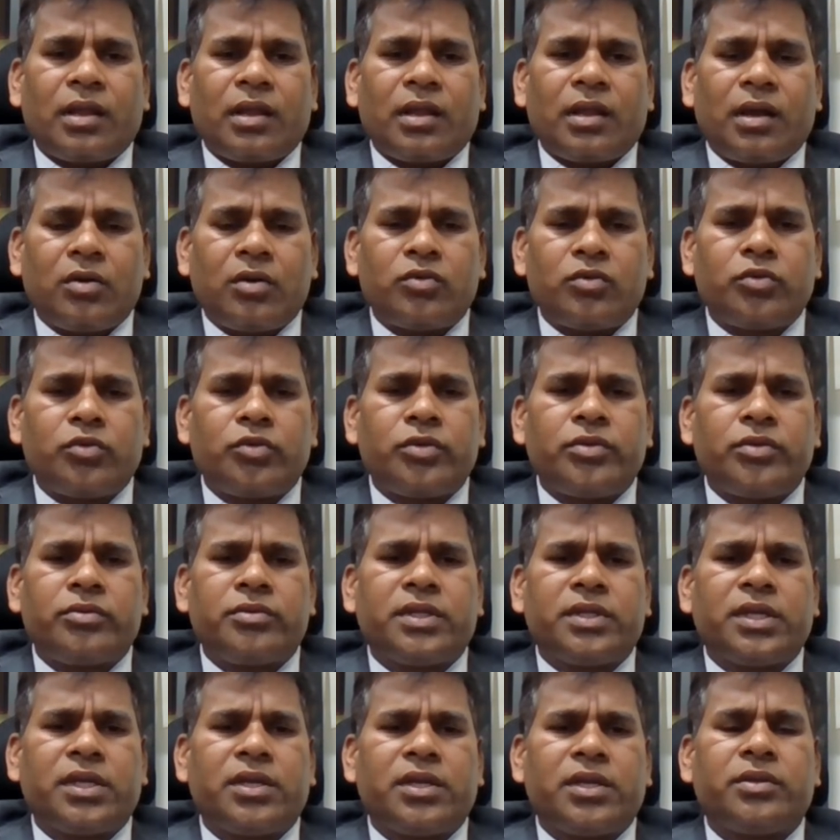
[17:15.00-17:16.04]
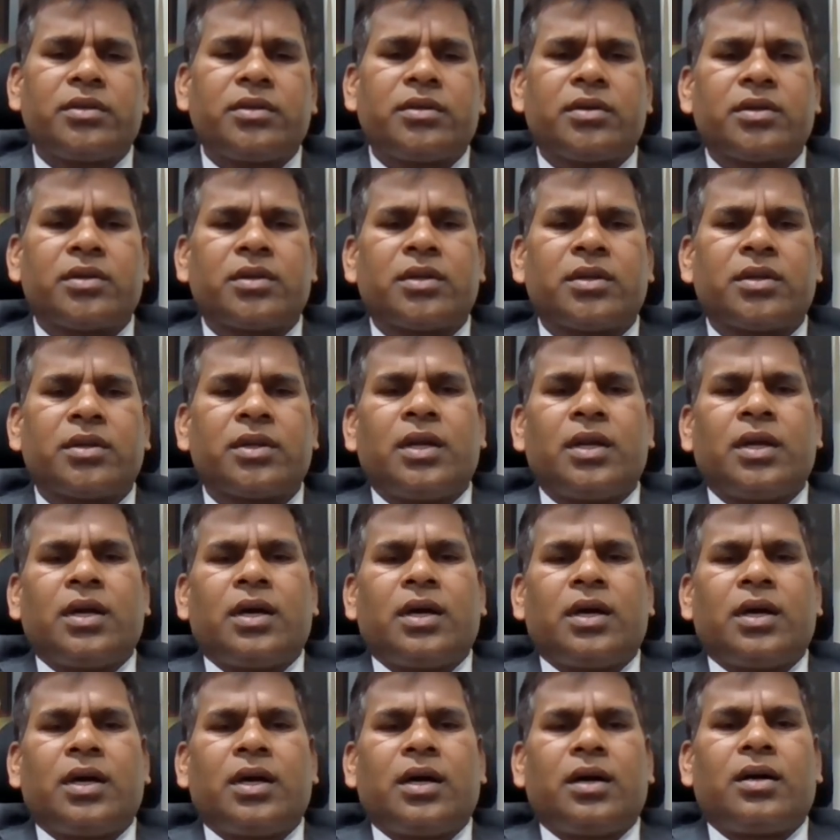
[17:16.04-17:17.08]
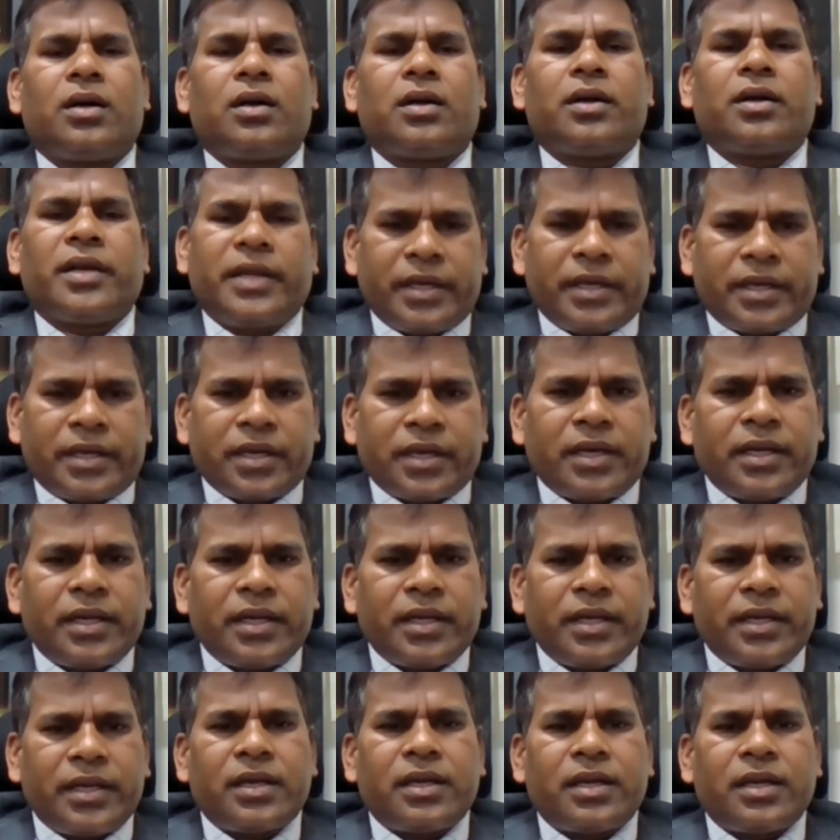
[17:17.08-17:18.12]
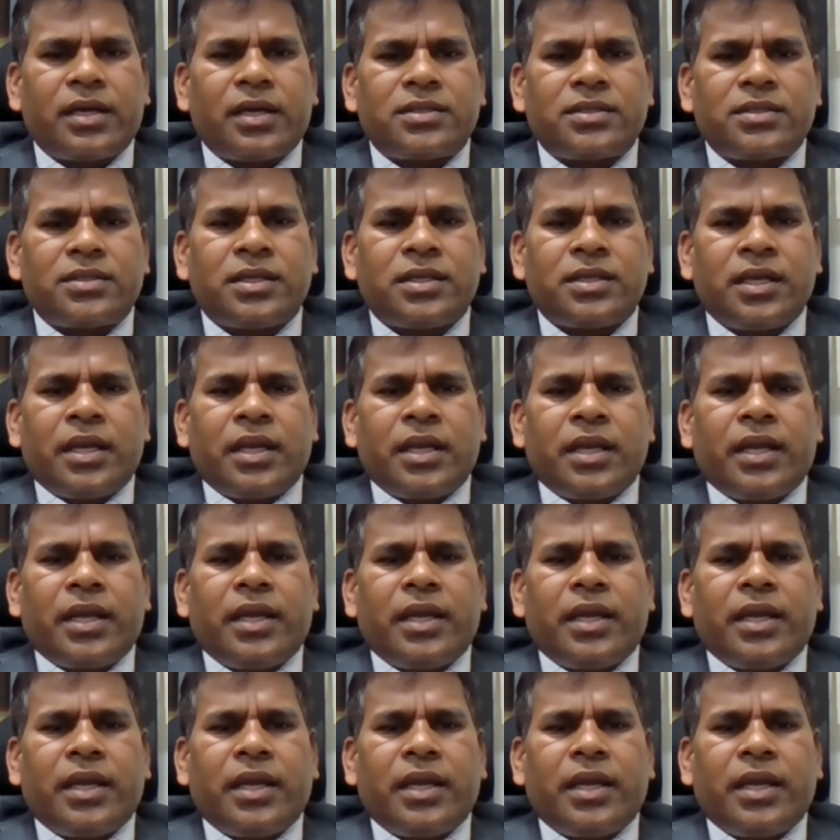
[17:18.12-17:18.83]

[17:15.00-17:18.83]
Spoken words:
How do you deal with your data at large?